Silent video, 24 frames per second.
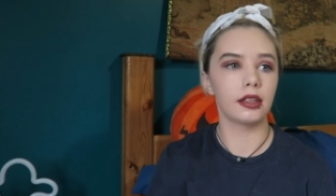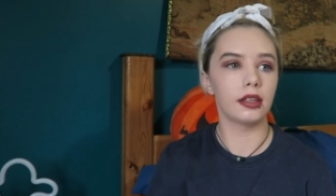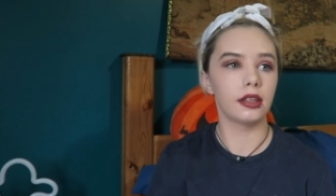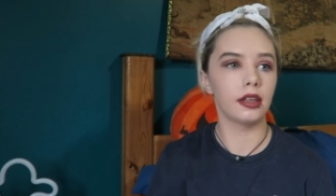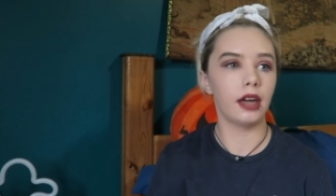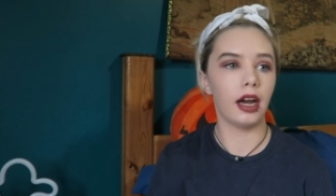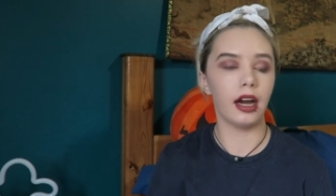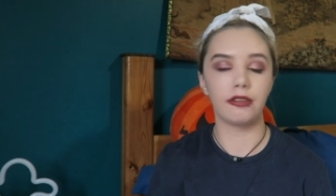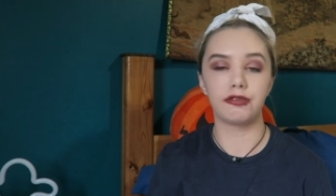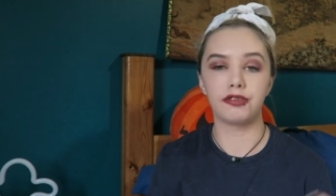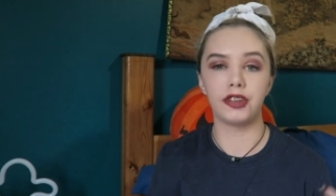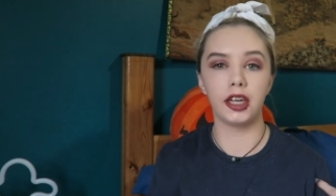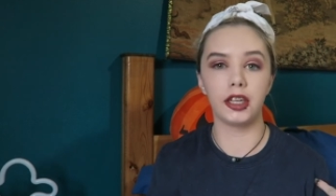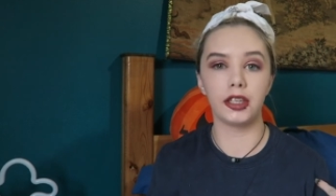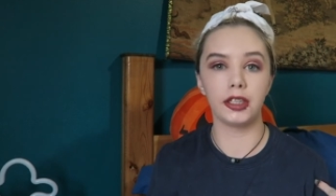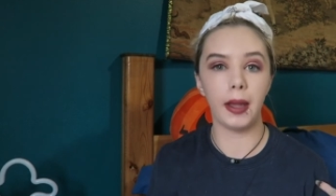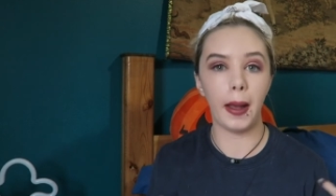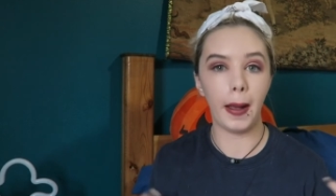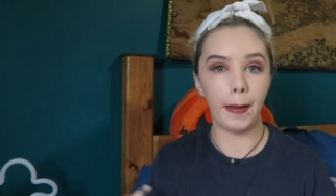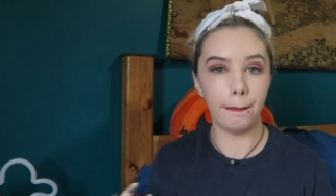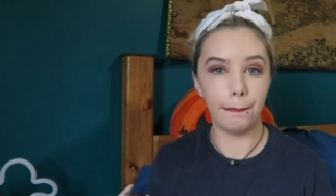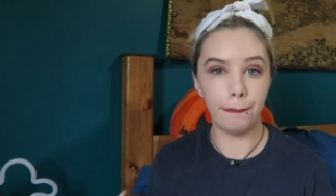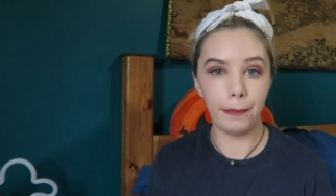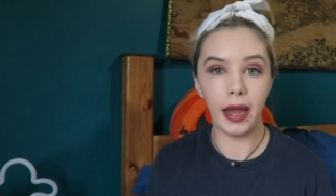I felt
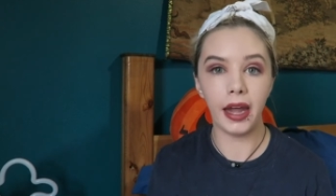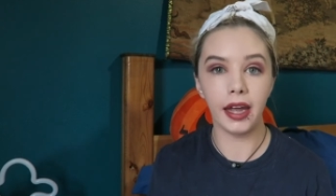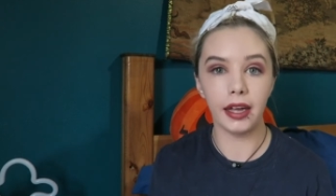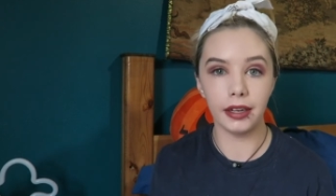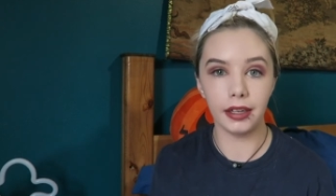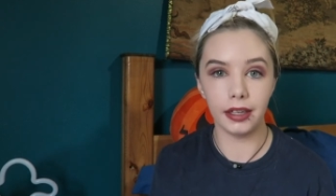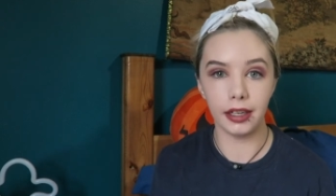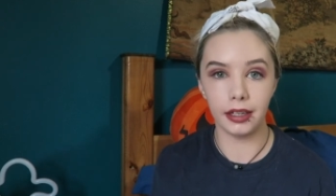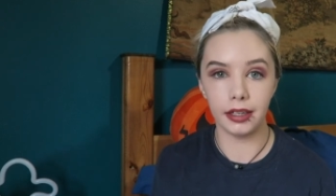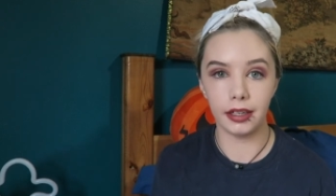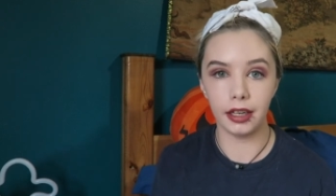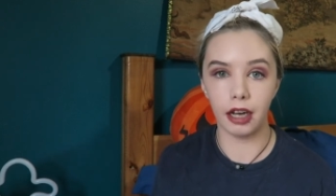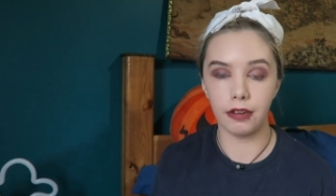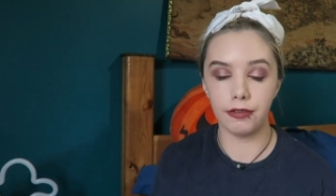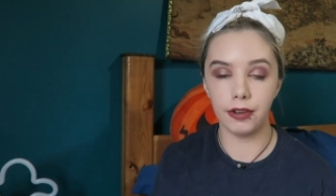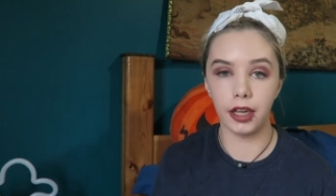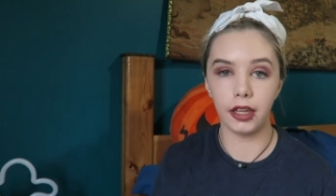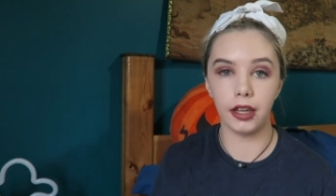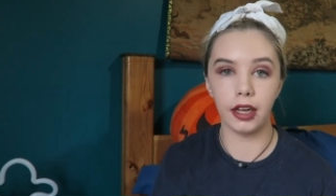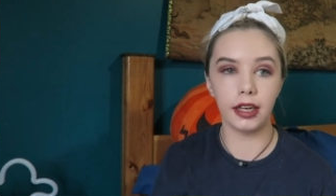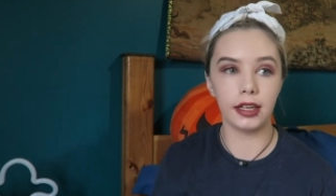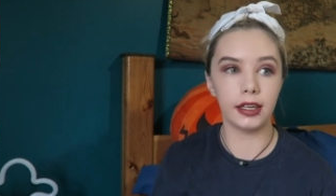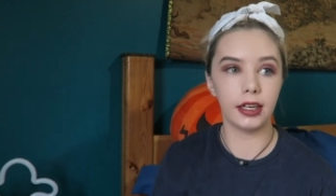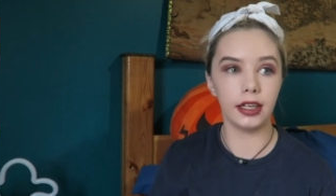abandoned. I
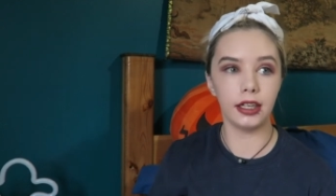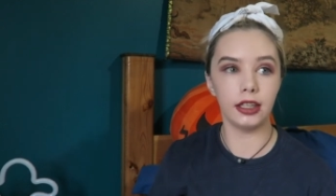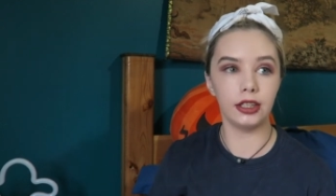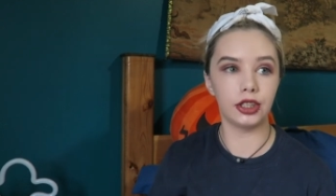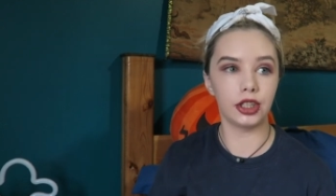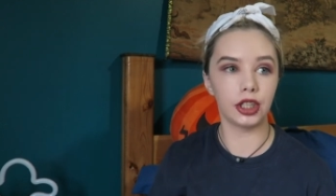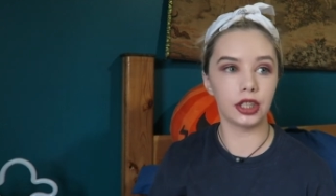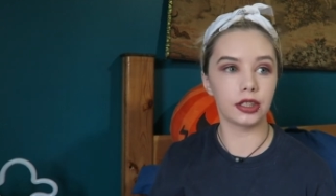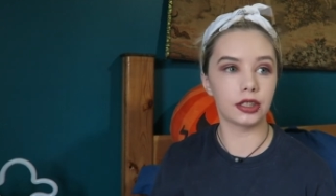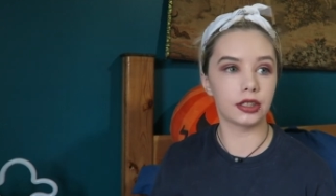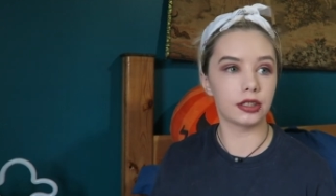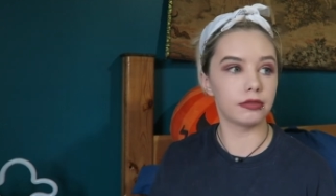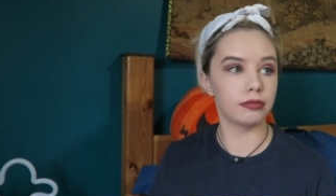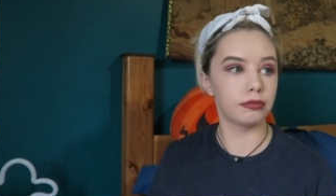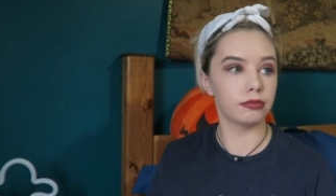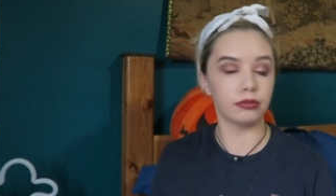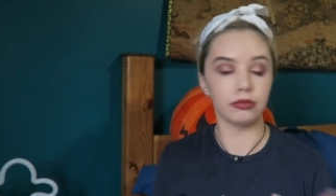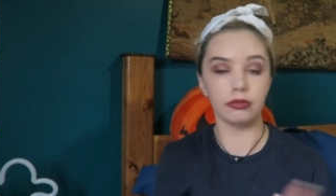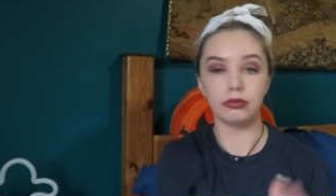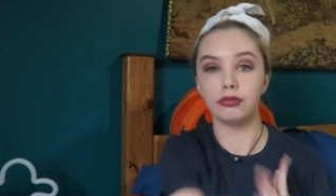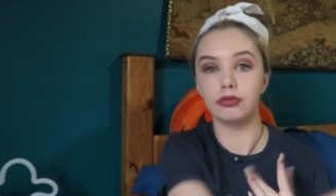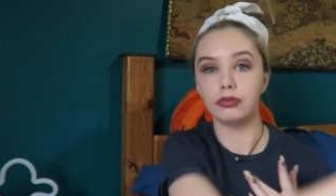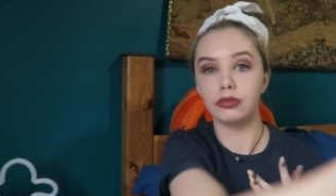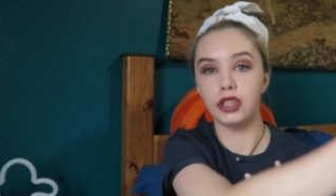felt like he just
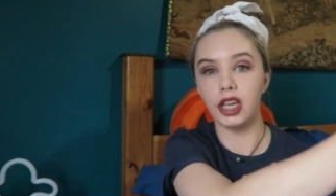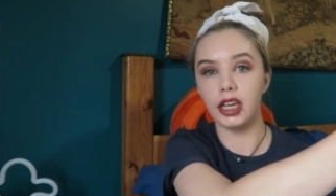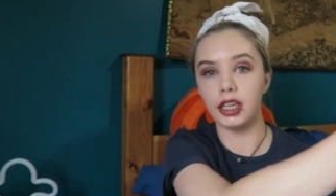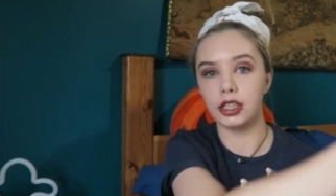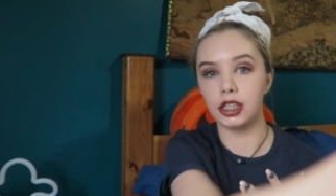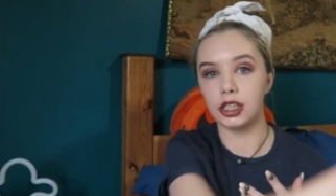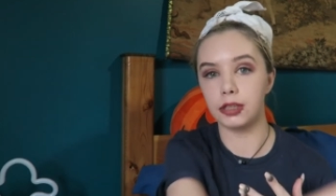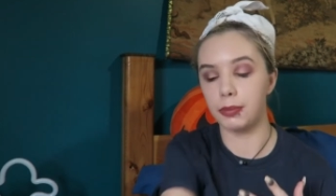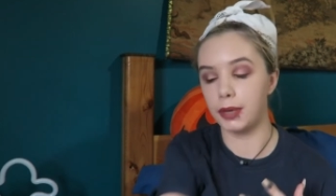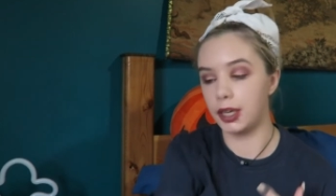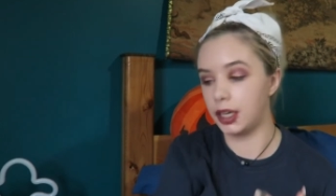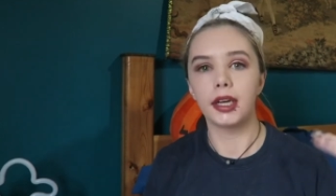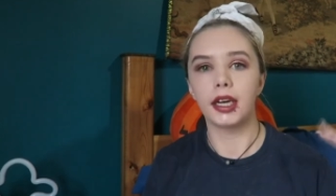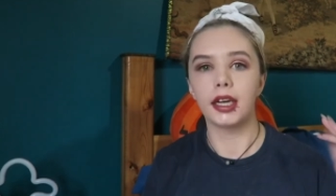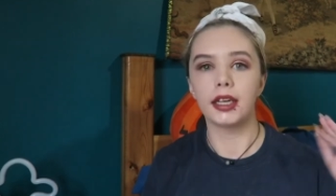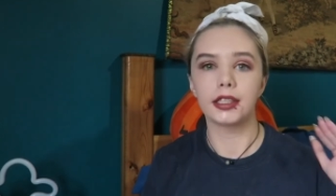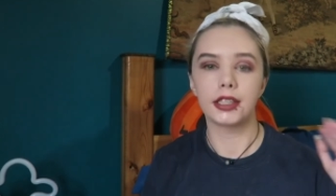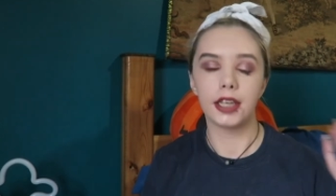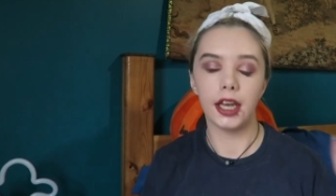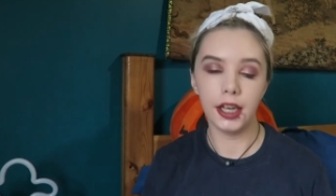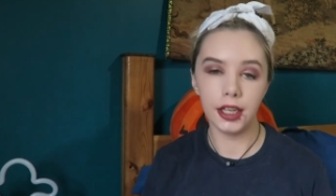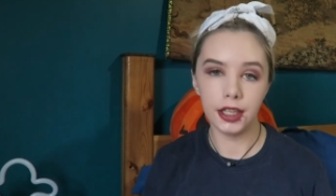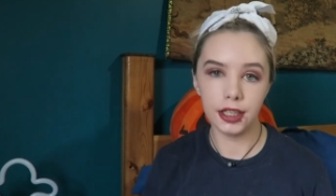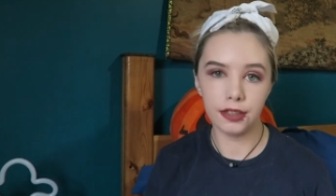ditched me because
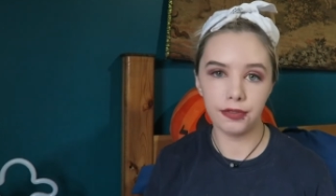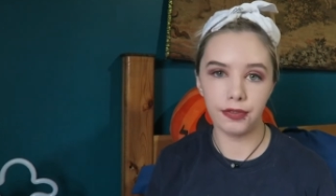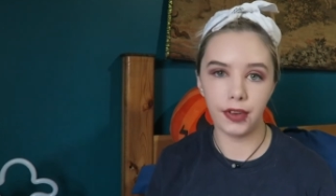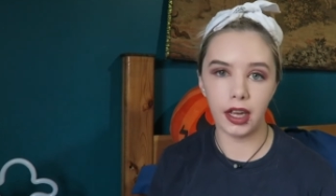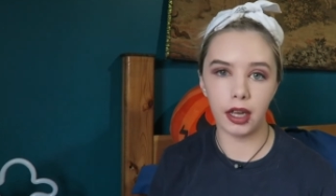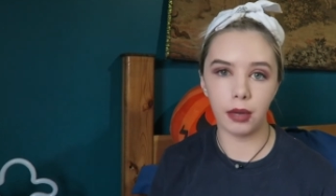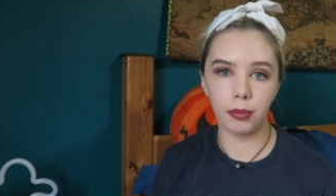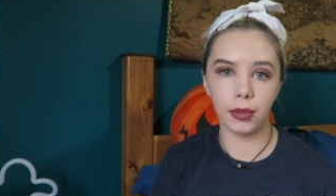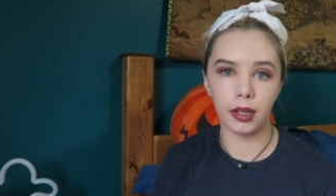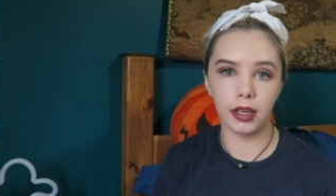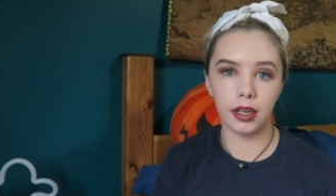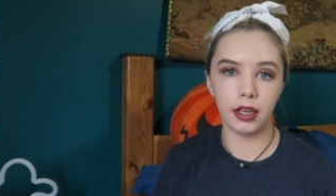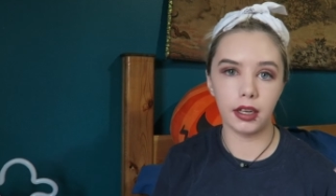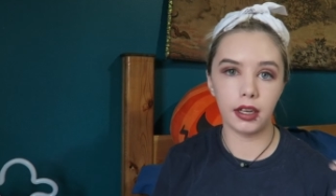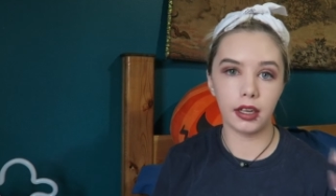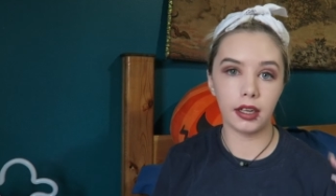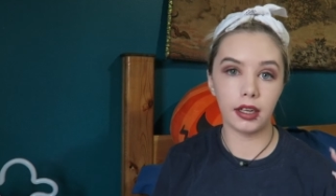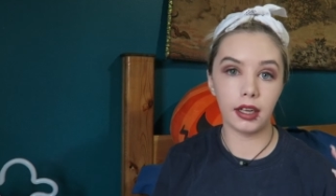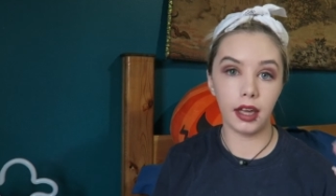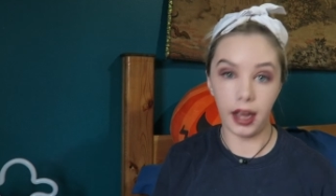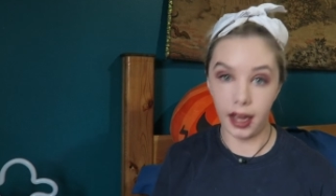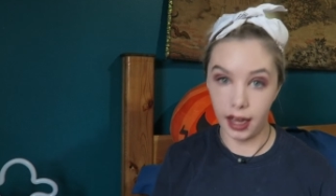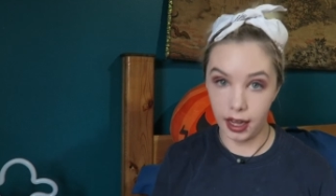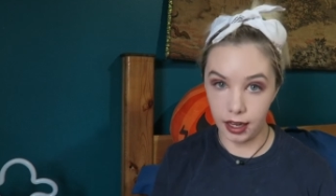his family
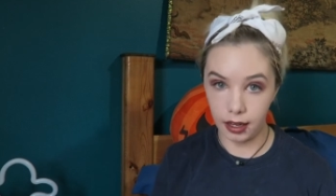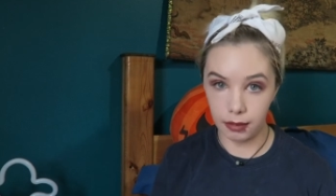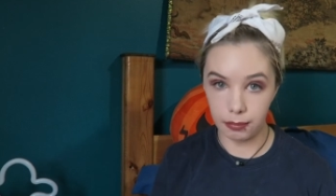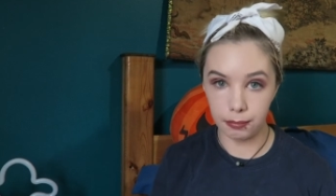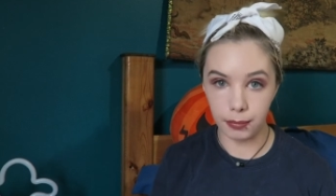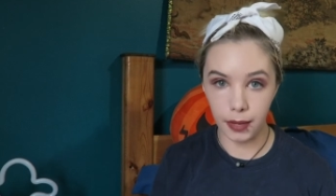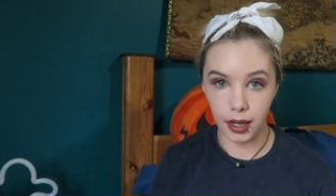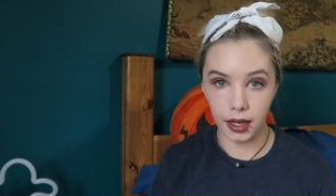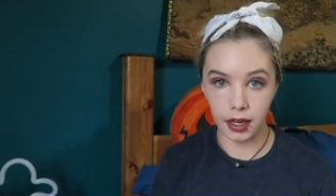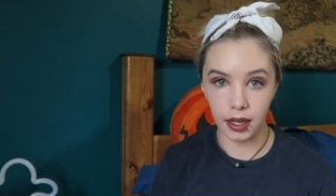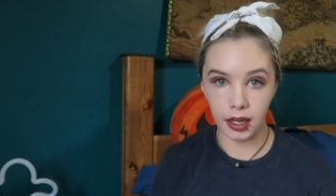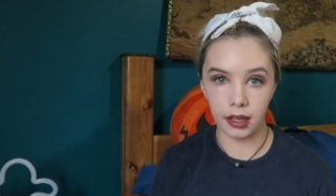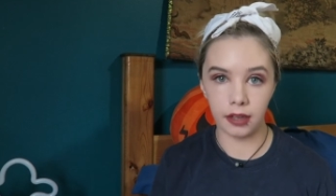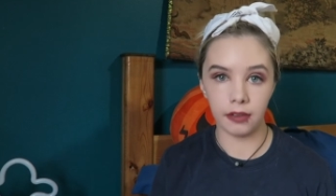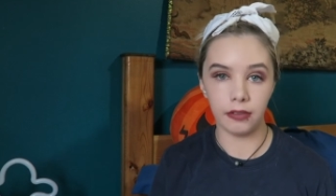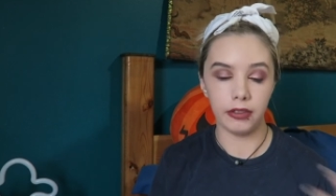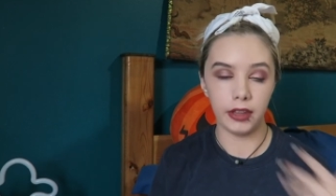had money.